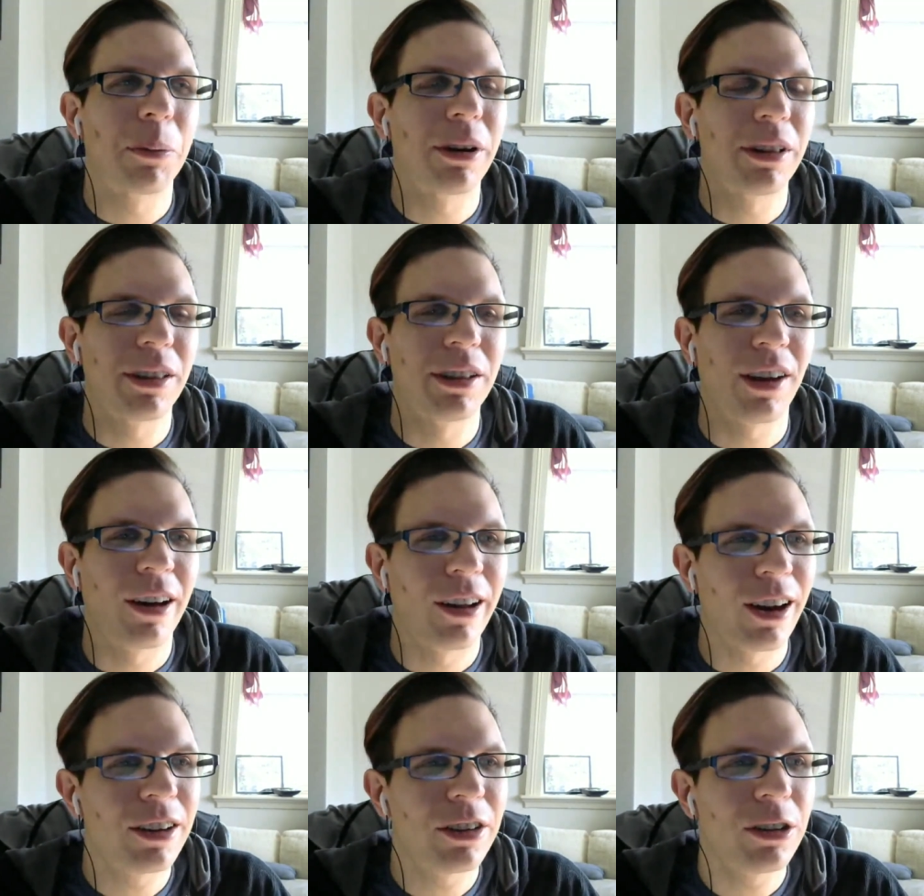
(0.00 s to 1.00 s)
putting things
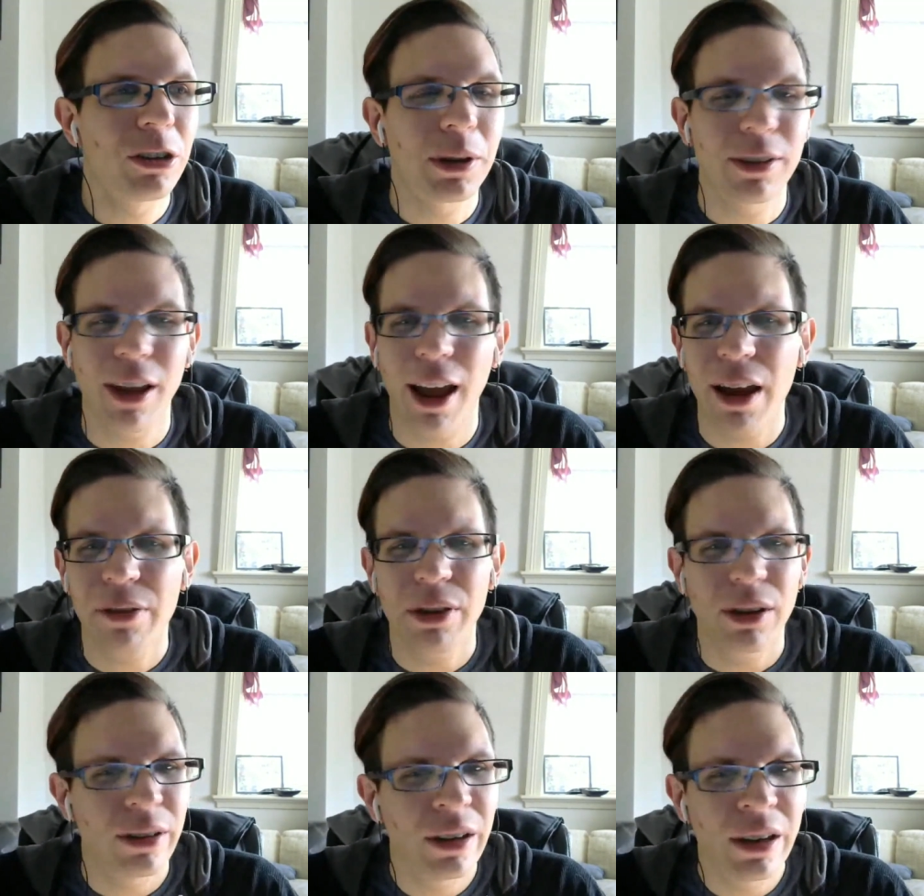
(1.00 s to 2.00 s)
on iTunes because I
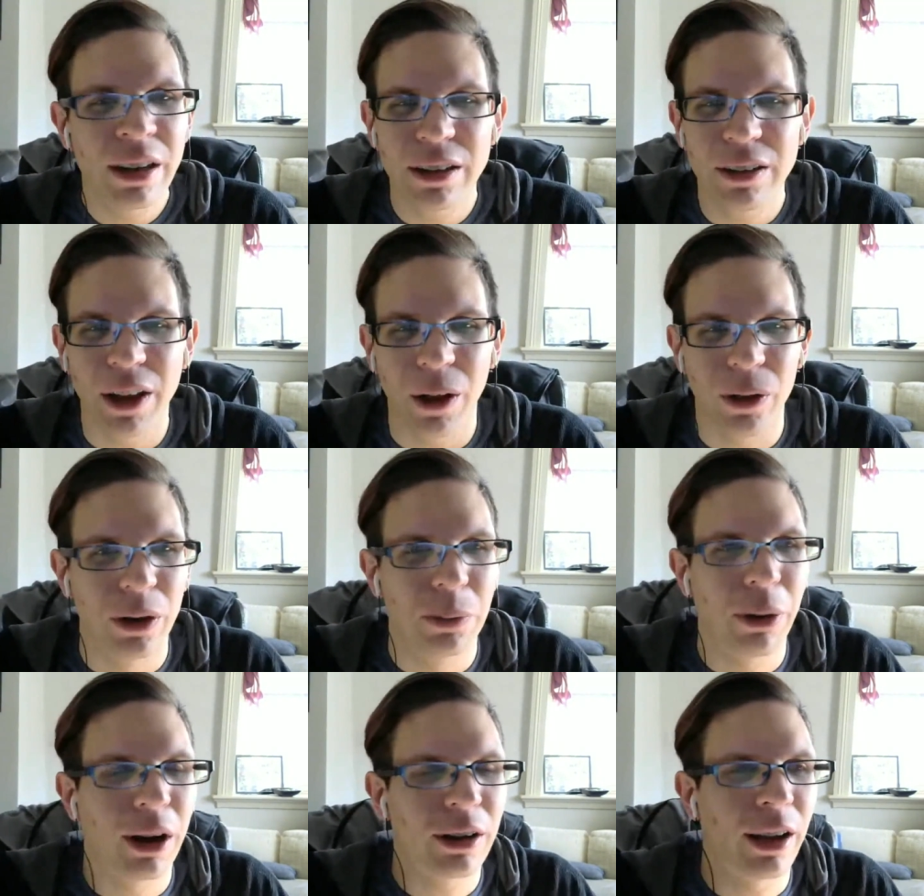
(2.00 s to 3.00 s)
haven't downloaded
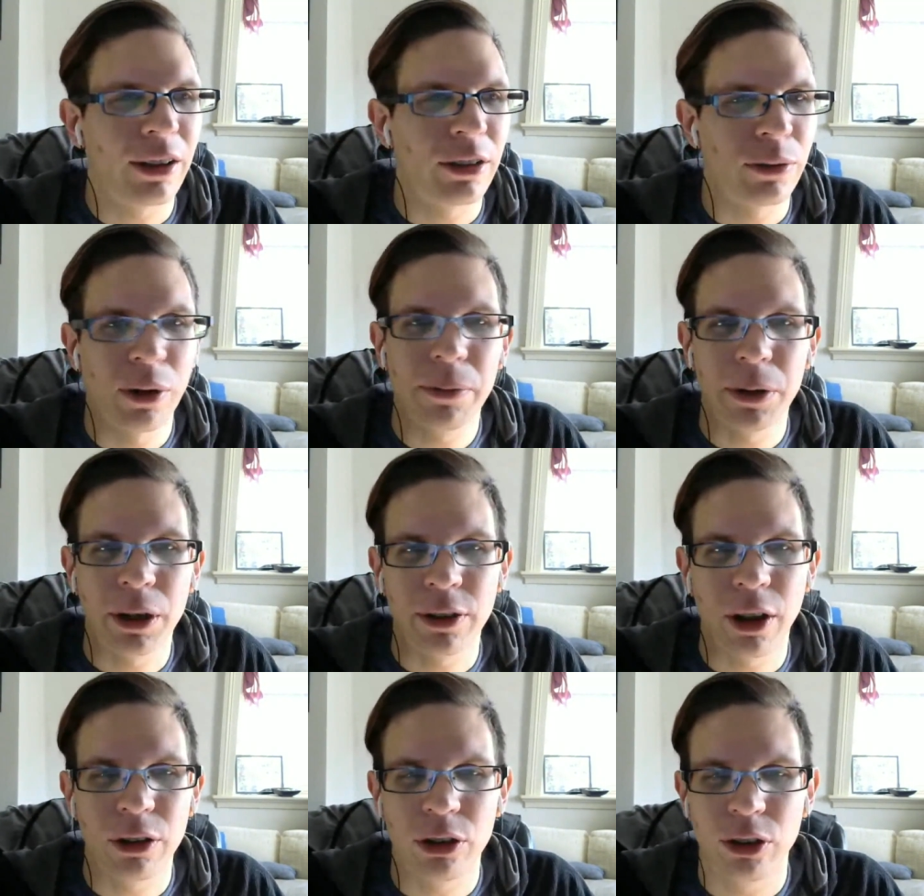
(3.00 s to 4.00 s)
podcasts in forever because
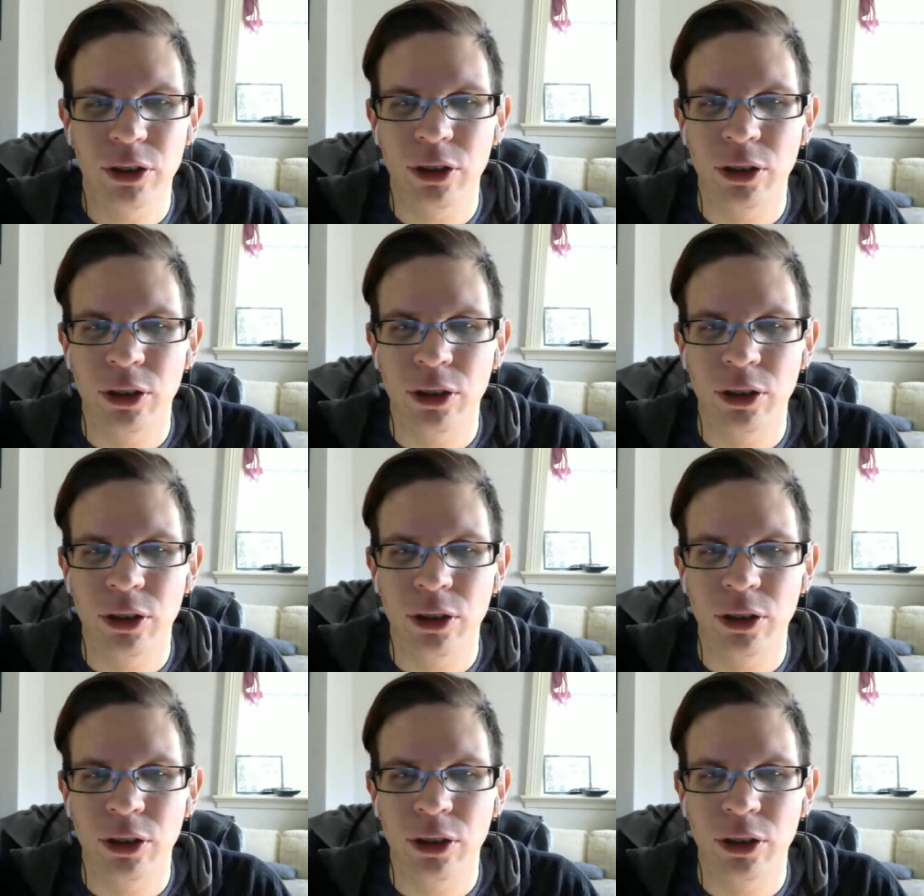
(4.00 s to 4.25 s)
I'll just